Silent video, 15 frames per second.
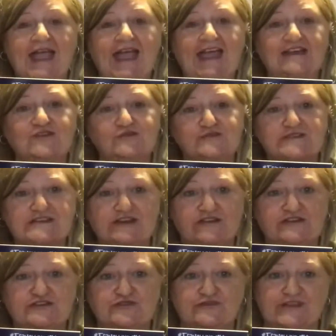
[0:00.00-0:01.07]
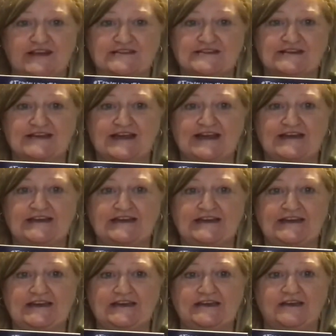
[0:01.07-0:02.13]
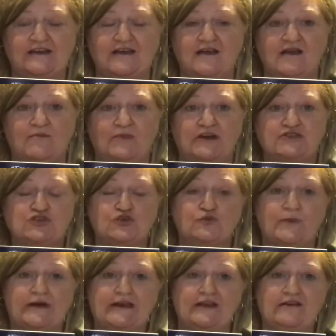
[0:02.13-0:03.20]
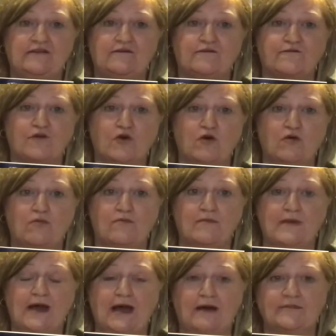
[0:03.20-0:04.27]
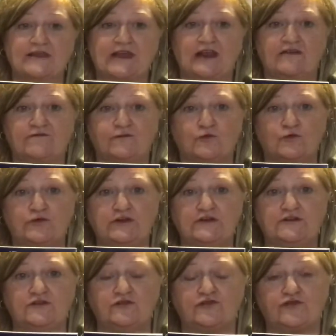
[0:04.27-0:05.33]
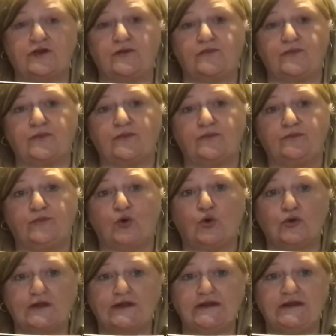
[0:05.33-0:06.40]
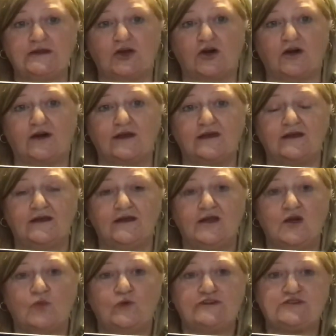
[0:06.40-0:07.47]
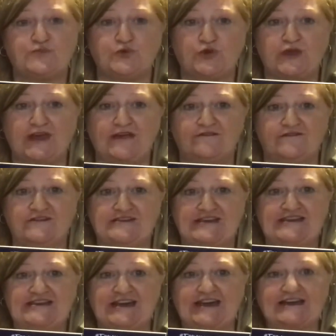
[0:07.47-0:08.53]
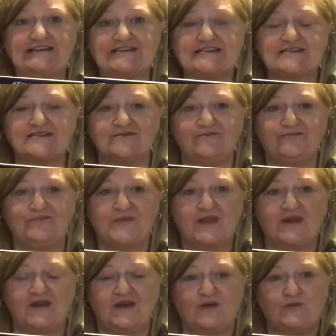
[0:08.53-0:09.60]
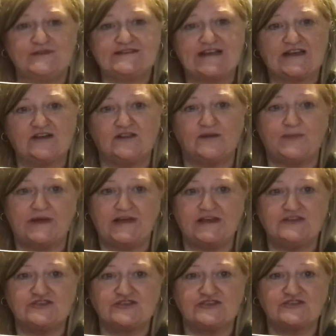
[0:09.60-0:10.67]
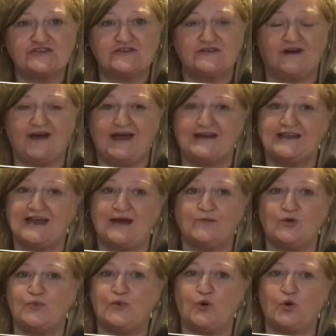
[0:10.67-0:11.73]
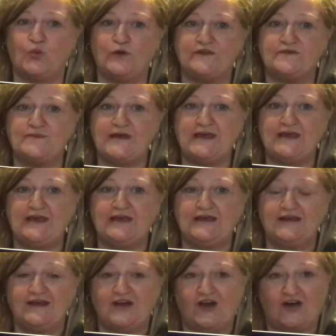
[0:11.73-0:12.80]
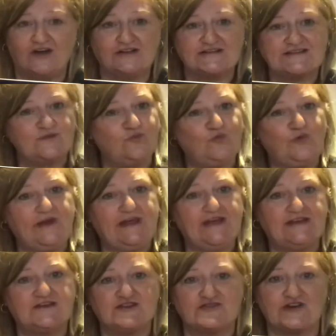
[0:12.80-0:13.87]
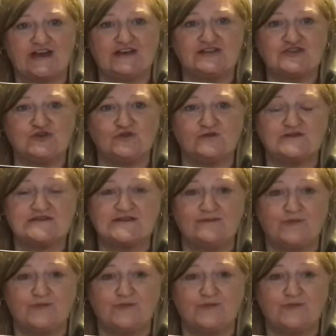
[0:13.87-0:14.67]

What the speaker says: And also in 2018, my tour buddy from the Californian trip, Pauline and I, went to Phuket for 10 days. We sat on the beach. I had Cardboard Paul with me. I got some weird, strange looks.